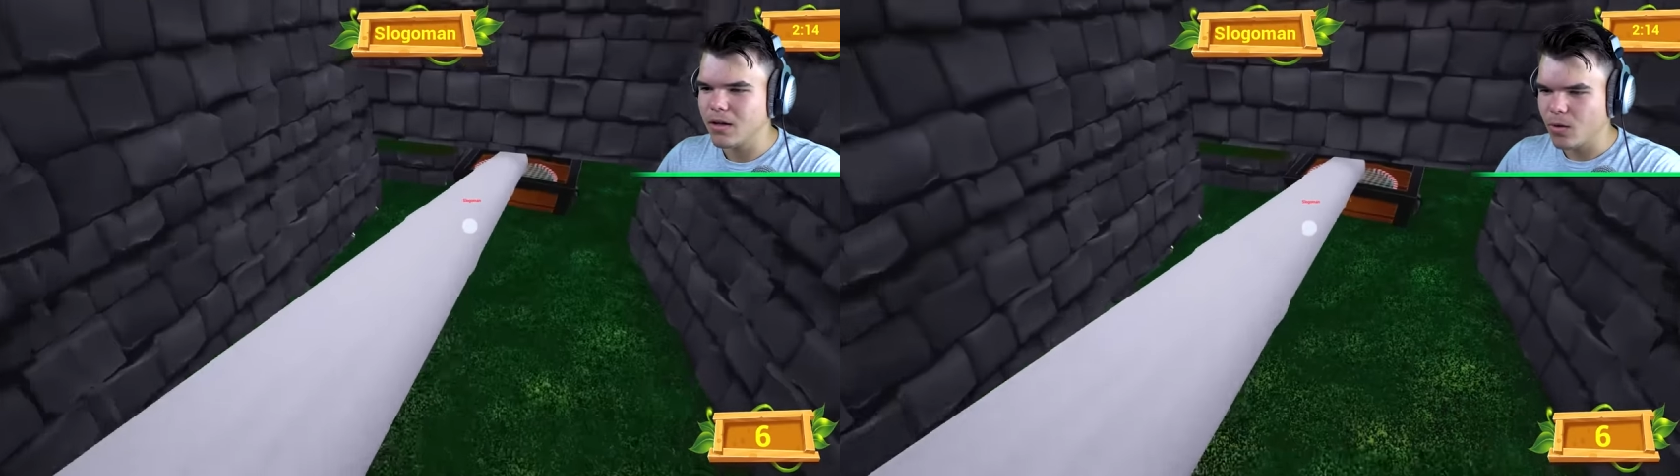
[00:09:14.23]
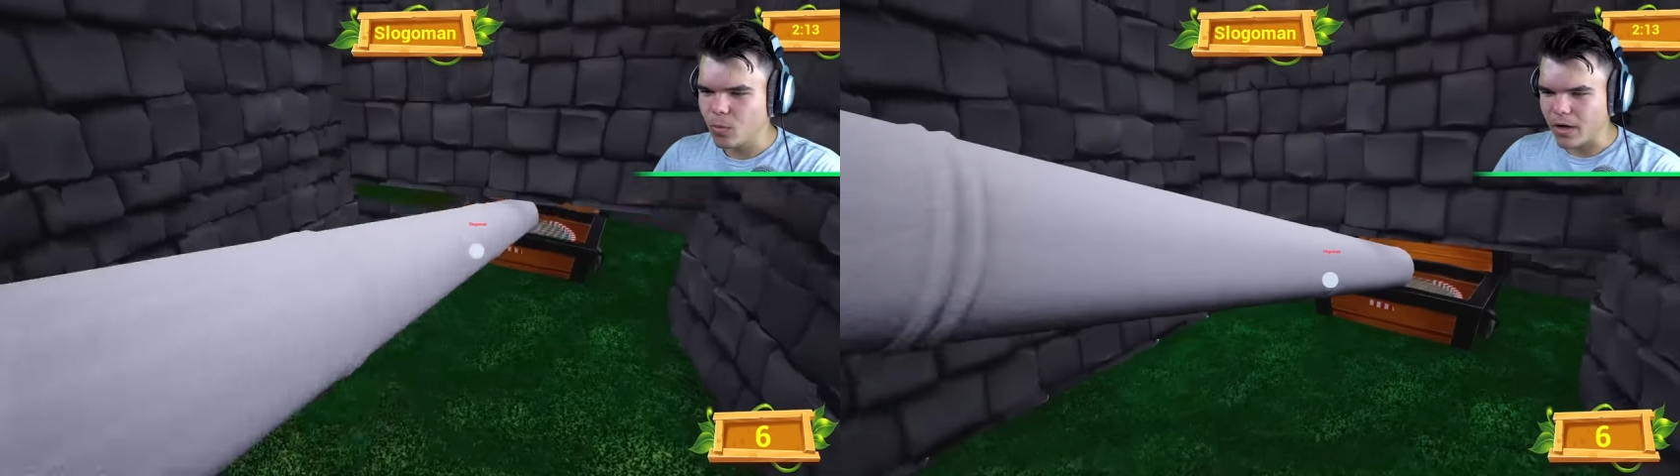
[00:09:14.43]
we
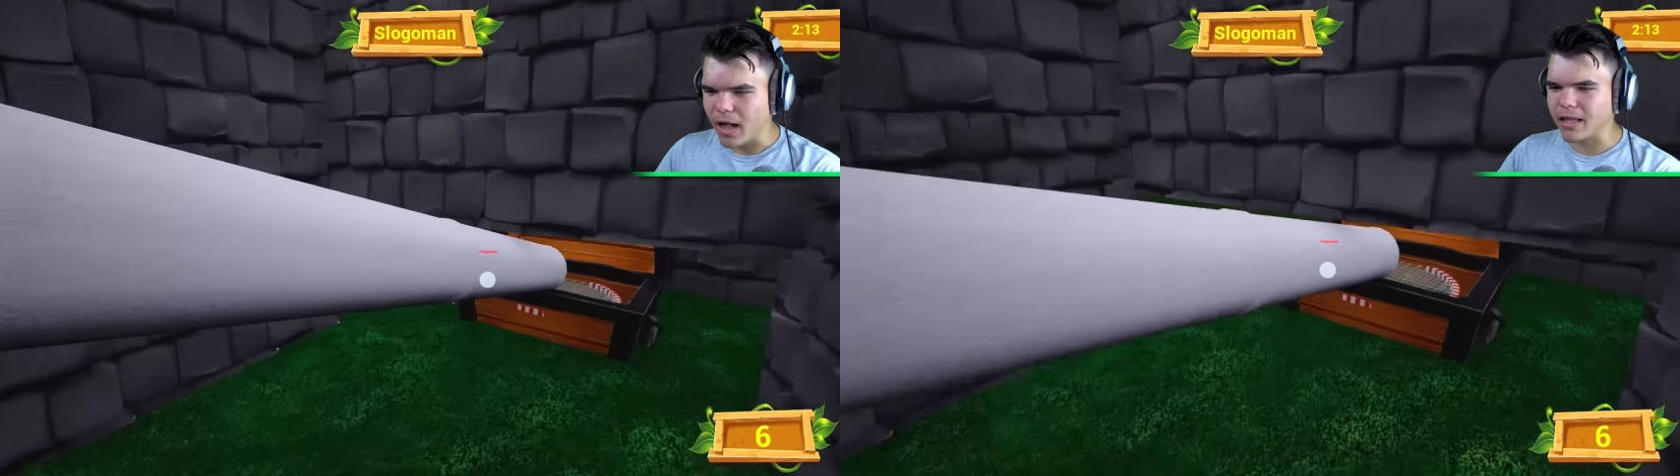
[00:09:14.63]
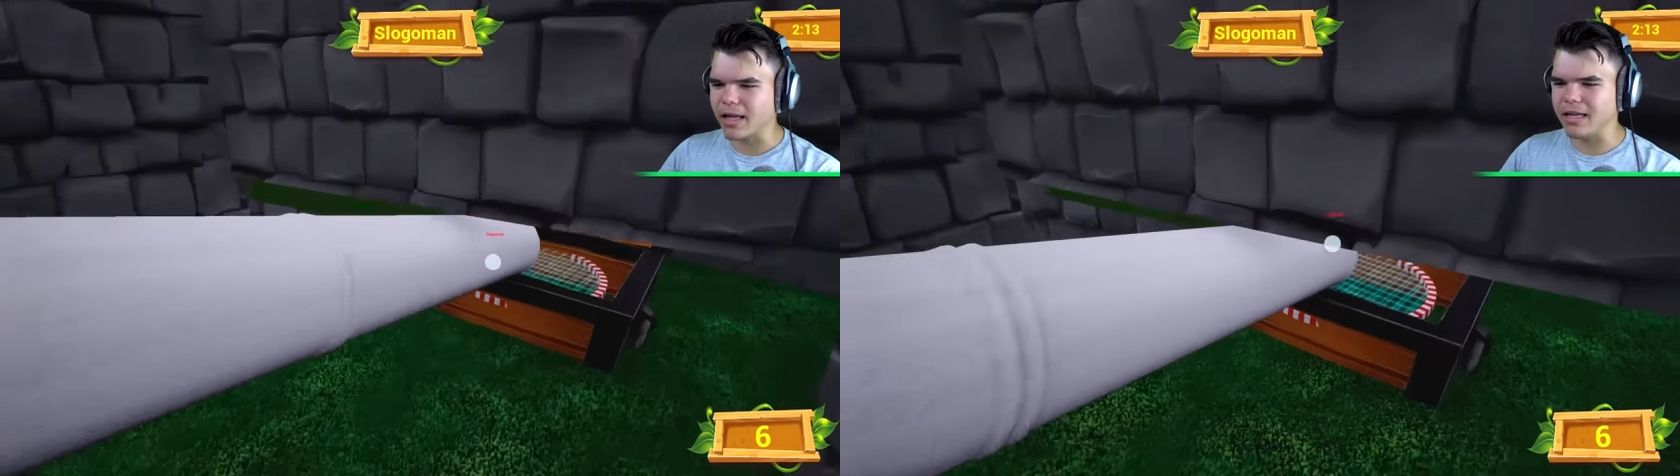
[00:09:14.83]
go. We
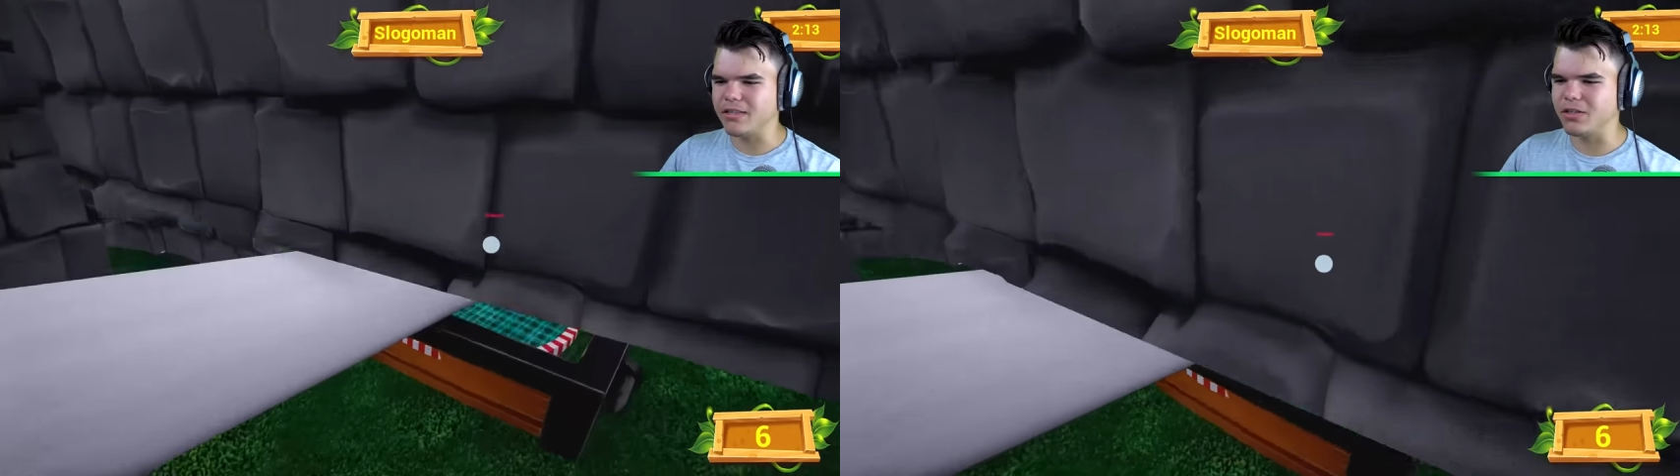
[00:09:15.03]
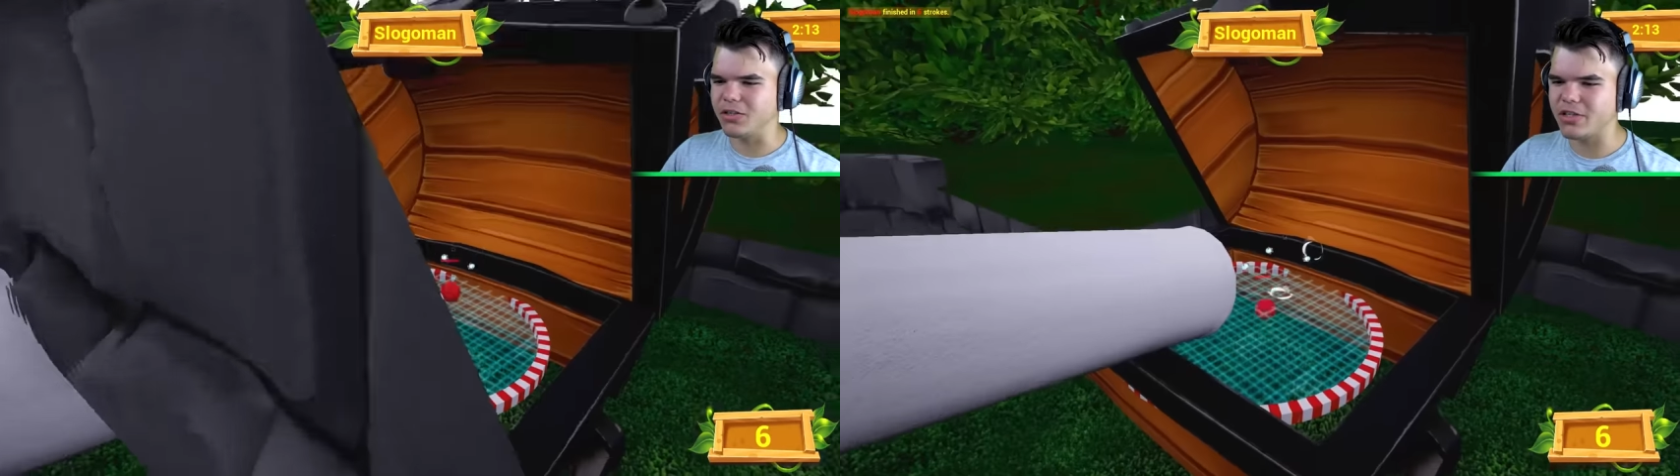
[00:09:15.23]
all got
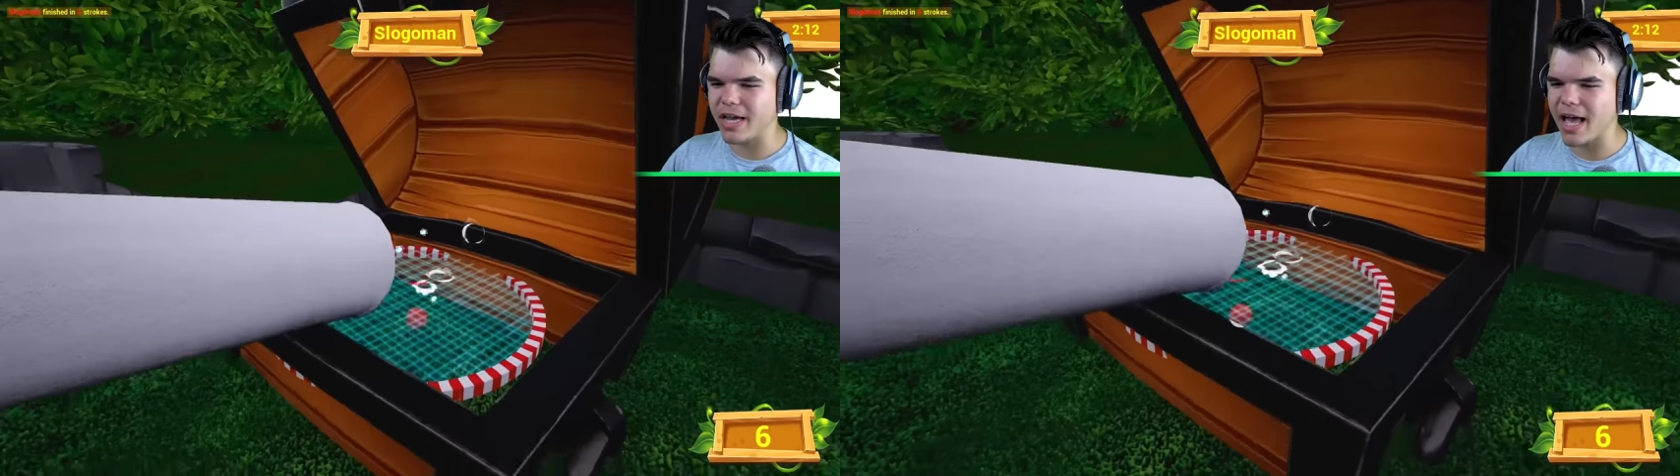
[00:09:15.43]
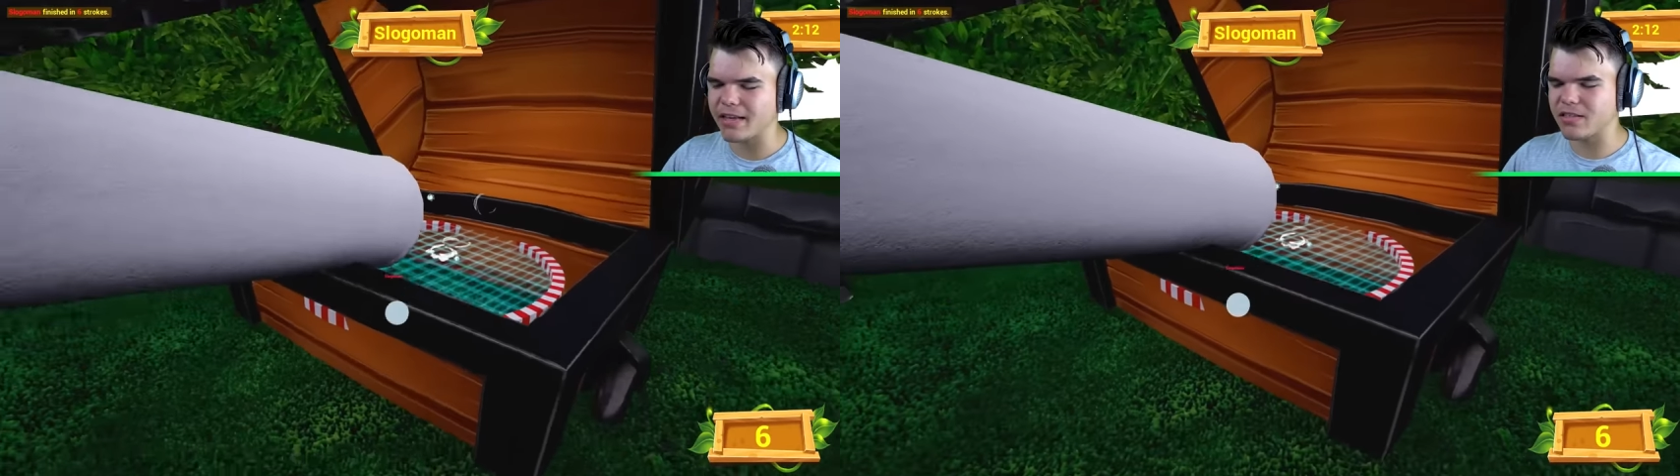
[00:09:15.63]
into the
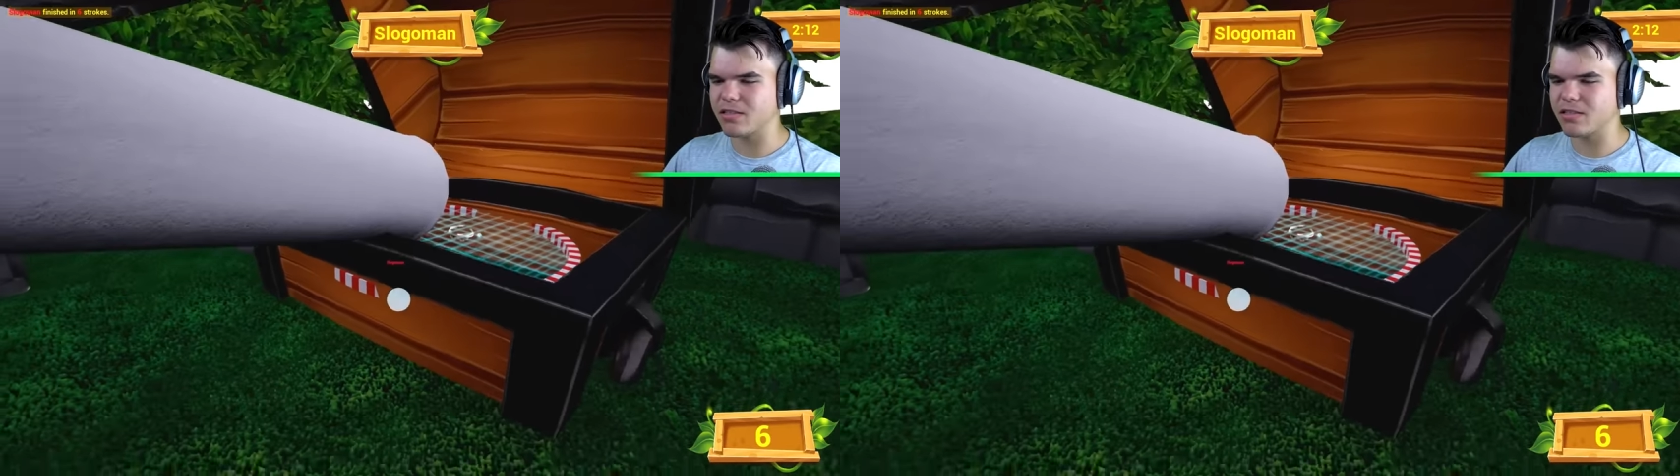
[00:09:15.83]
chest.